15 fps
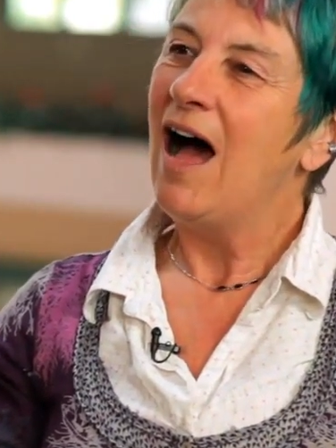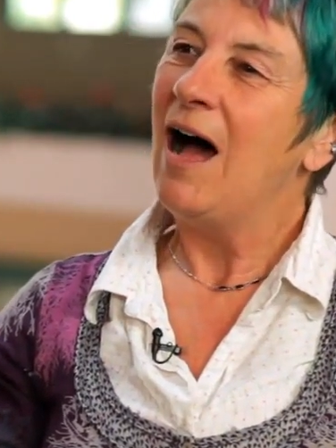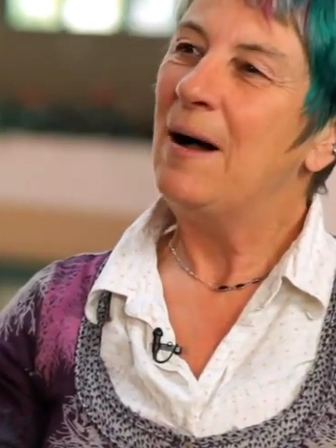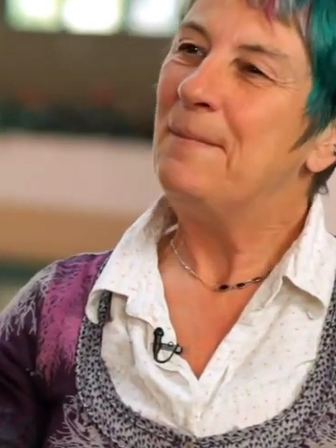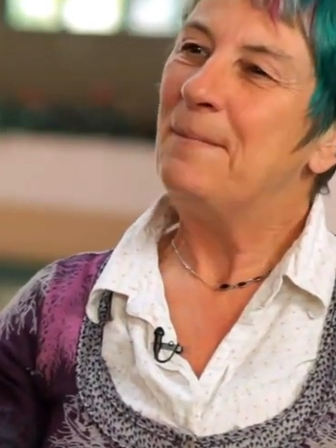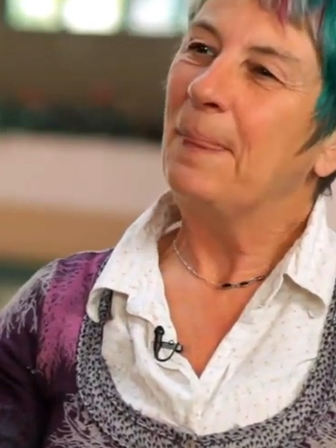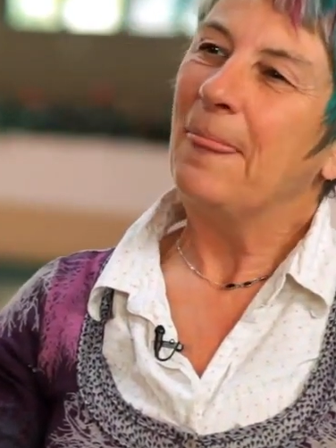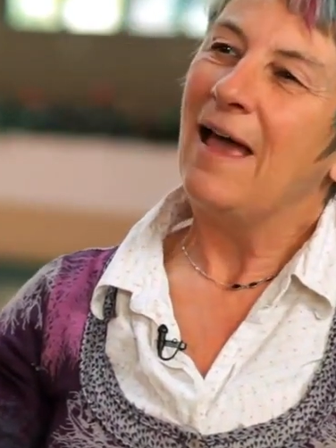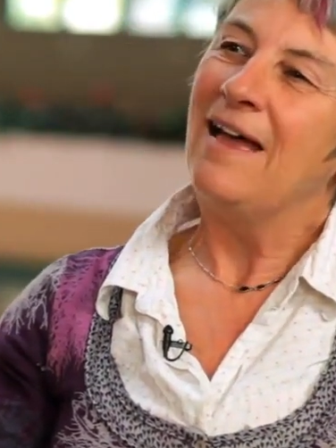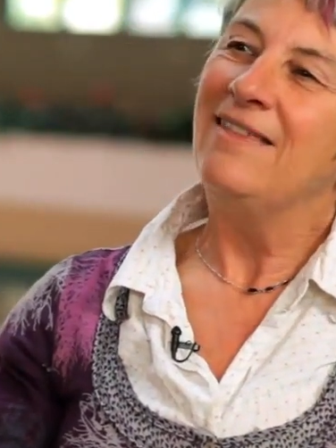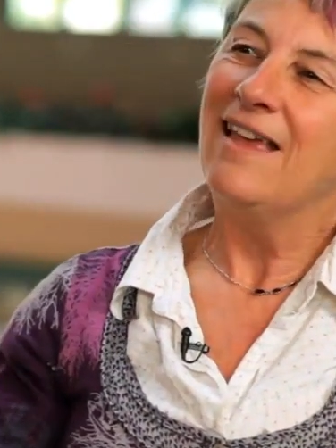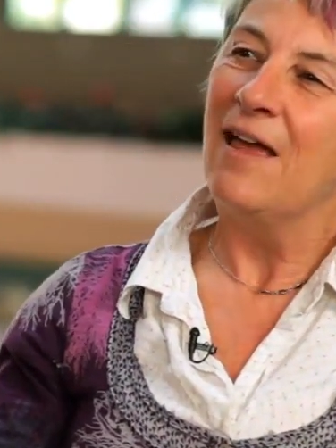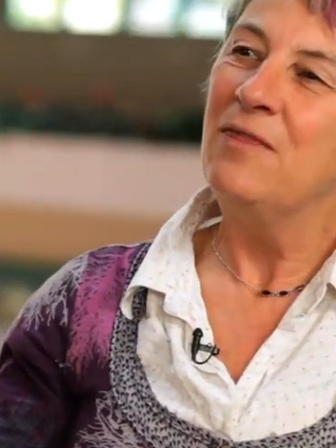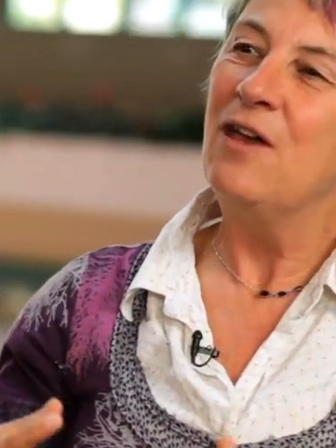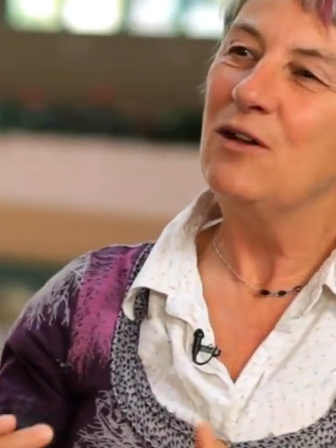
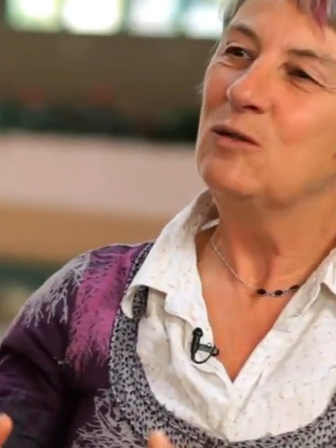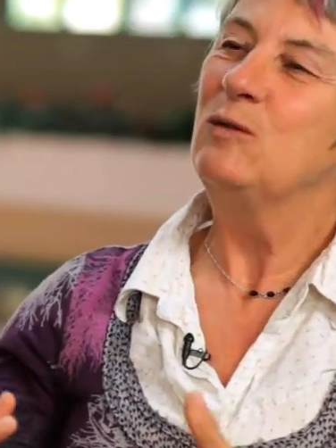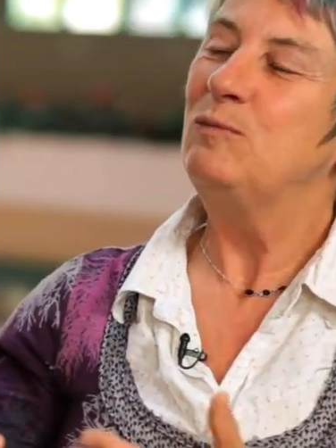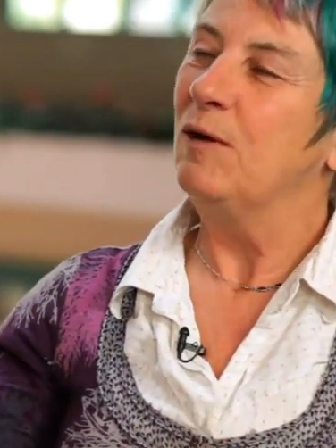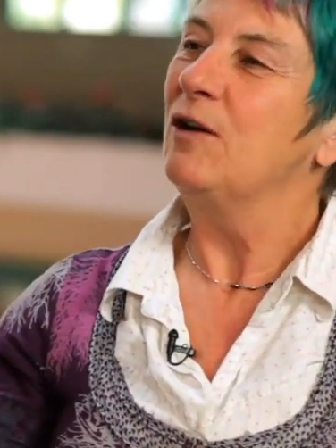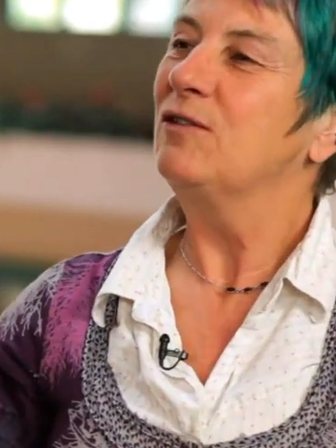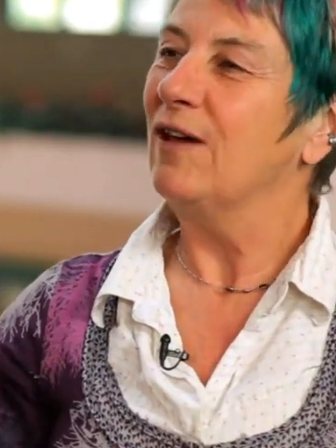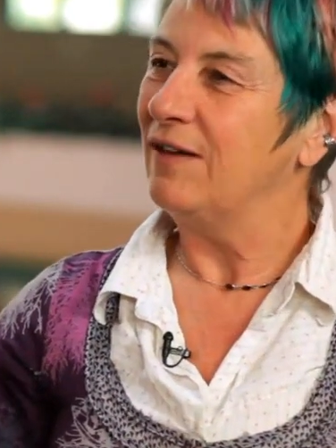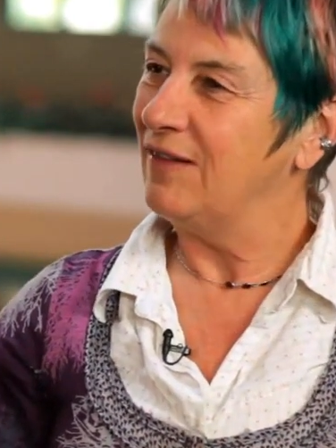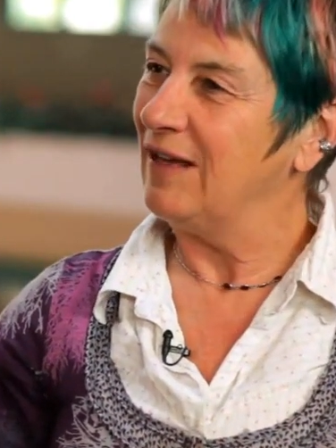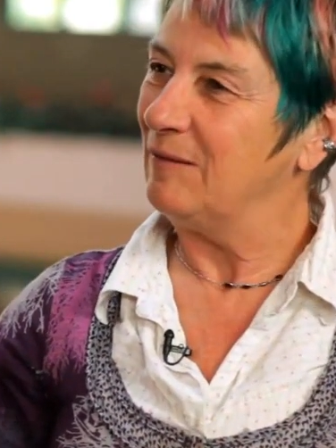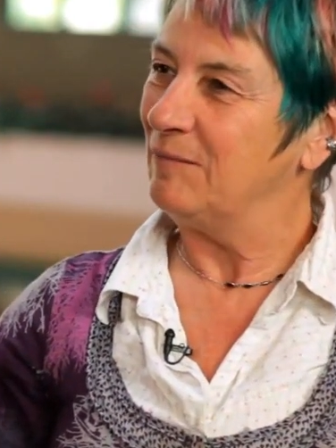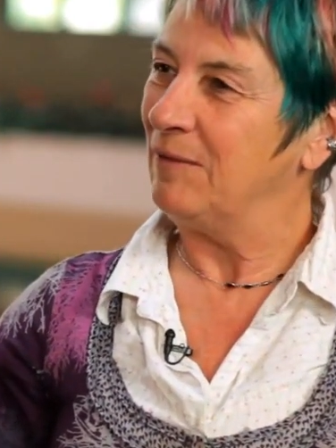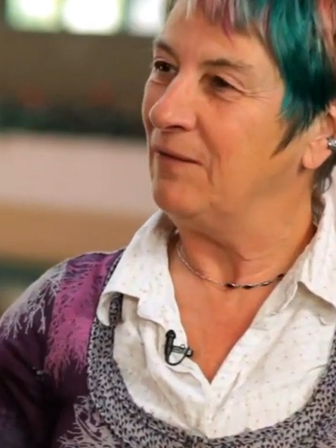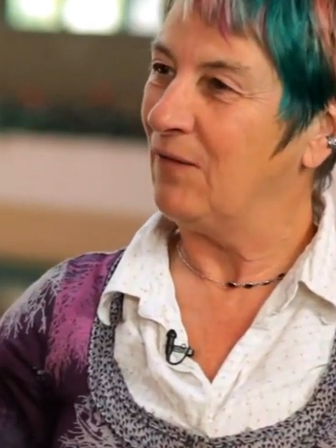And those would both, I
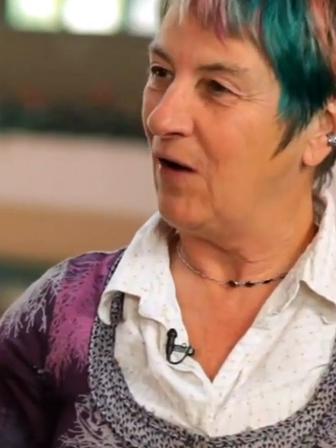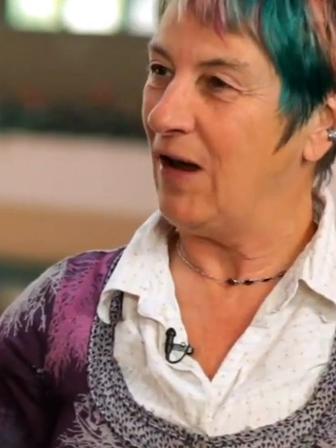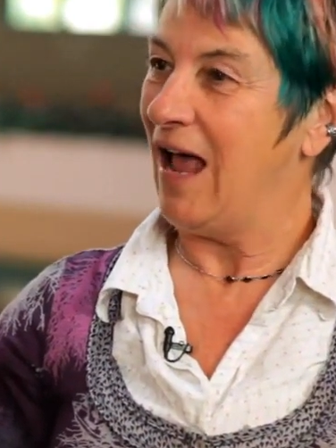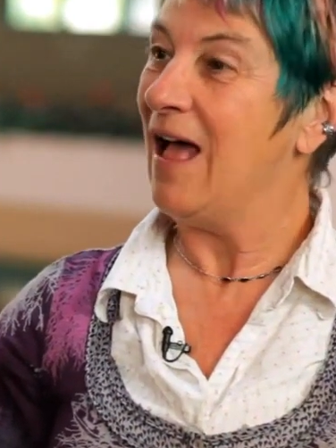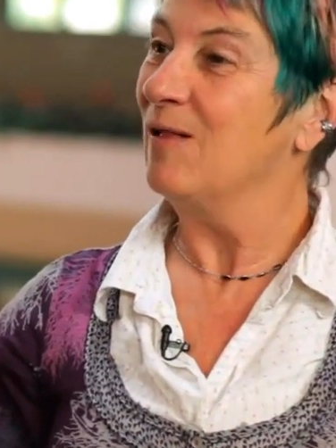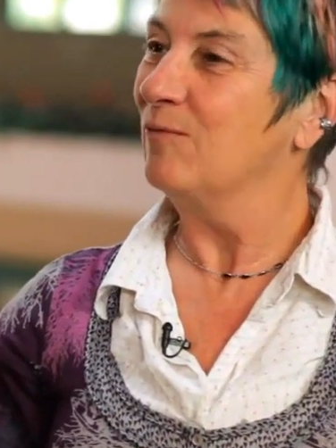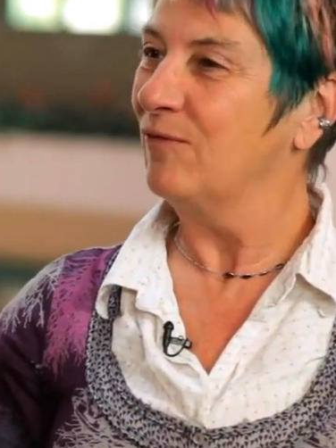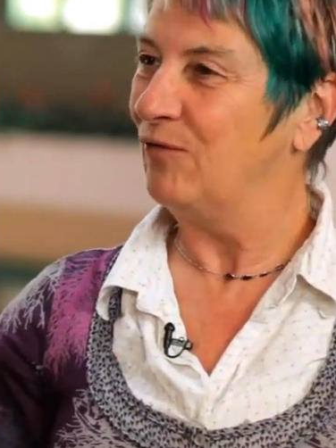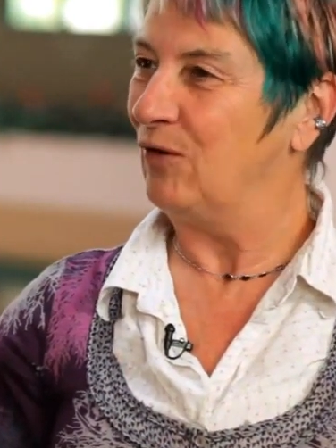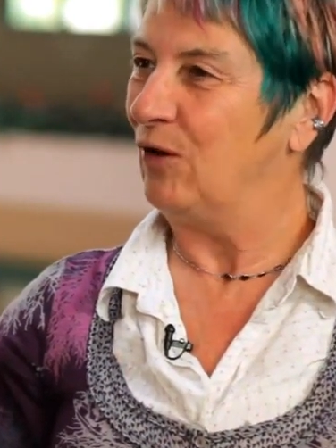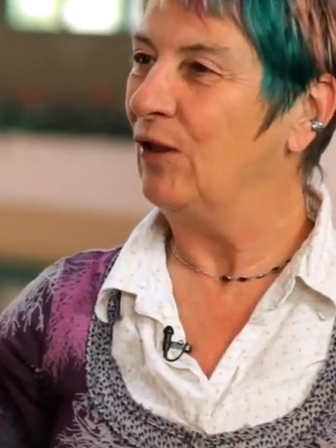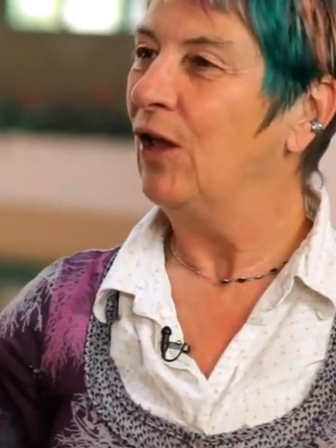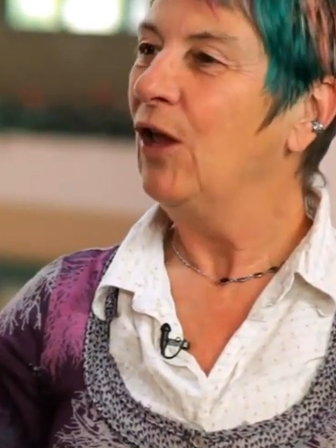think, be very helpful